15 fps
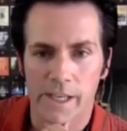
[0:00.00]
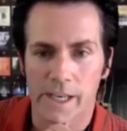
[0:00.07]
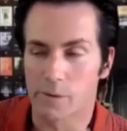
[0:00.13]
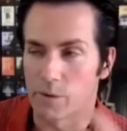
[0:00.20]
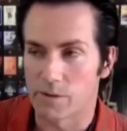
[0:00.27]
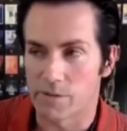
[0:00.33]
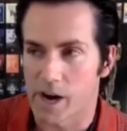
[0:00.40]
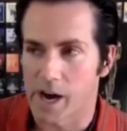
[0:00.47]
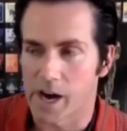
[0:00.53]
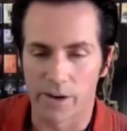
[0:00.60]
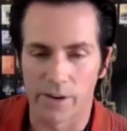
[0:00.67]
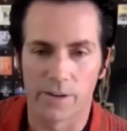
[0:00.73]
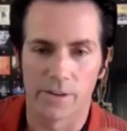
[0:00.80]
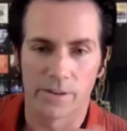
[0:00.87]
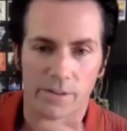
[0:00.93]
and we've
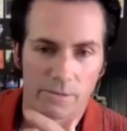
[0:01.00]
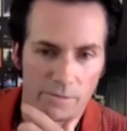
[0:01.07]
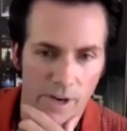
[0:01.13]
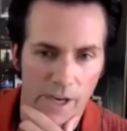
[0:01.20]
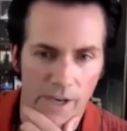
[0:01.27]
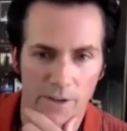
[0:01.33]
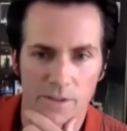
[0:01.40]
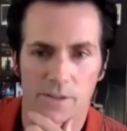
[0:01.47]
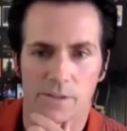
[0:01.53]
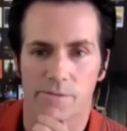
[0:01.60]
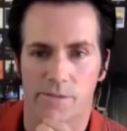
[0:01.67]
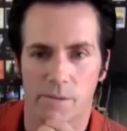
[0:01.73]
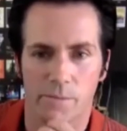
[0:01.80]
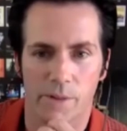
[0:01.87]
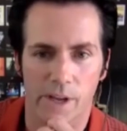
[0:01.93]
hired writers
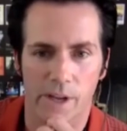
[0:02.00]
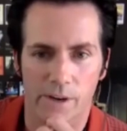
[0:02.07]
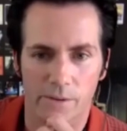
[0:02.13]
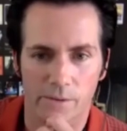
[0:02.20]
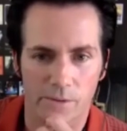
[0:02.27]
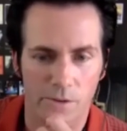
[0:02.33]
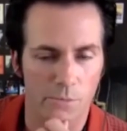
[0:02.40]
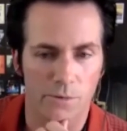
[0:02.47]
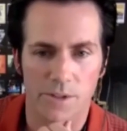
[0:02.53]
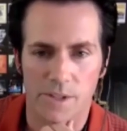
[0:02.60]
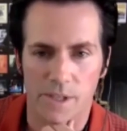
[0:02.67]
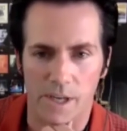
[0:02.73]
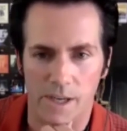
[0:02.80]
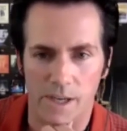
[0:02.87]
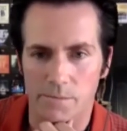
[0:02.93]
from there numerous
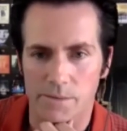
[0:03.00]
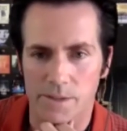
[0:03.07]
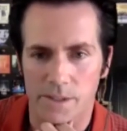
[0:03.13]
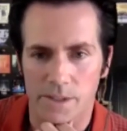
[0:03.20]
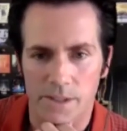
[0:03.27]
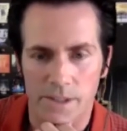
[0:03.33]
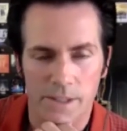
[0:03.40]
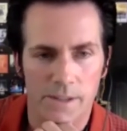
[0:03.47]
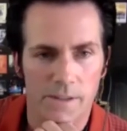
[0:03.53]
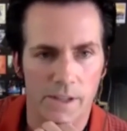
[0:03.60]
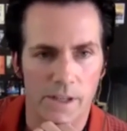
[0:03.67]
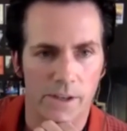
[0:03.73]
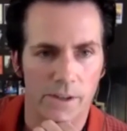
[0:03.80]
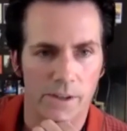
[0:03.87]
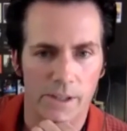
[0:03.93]
times
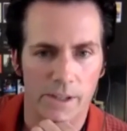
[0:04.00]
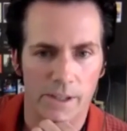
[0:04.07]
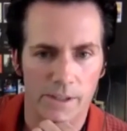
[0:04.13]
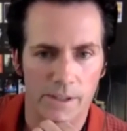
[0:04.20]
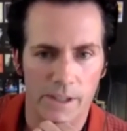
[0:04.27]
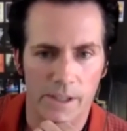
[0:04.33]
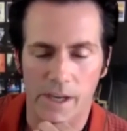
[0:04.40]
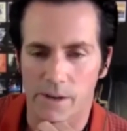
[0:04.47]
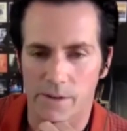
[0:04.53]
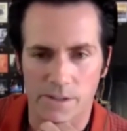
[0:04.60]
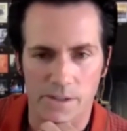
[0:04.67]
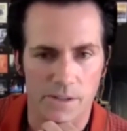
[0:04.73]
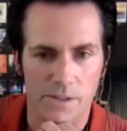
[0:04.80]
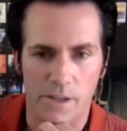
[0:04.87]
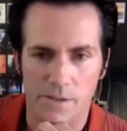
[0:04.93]
that are
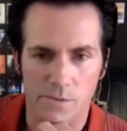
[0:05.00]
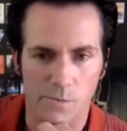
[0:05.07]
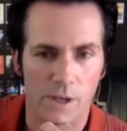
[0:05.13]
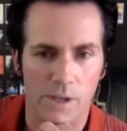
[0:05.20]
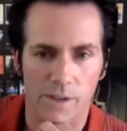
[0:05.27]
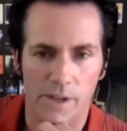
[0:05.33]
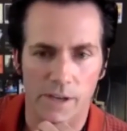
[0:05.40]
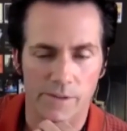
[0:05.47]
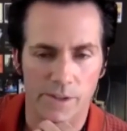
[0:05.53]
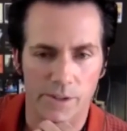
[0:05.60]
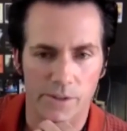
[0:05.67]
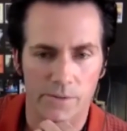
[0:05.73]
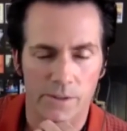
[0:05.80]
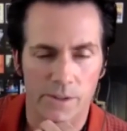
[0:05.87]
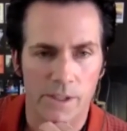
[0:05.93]
in-house as well now
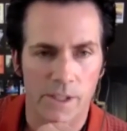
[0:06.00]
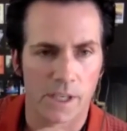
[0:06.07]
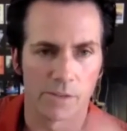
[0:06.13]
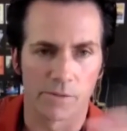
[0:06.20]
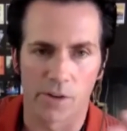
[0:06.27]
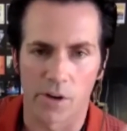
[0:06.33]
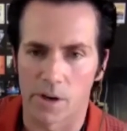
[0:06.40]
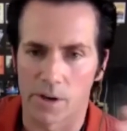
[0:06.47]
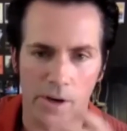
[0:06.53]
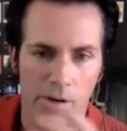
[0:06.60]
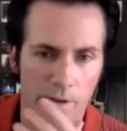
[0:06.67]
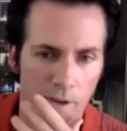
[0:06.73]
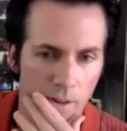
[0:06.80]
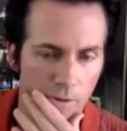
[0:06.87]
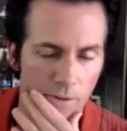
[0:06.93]
too, and have gone
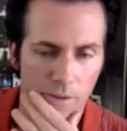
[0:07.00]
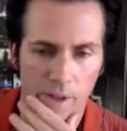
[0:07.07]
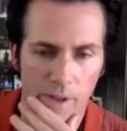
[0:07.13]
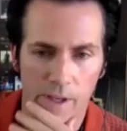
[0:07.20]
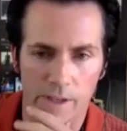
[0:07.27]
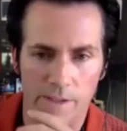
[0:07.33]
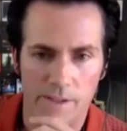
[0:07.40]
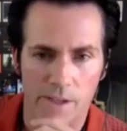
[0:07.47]
on to other things.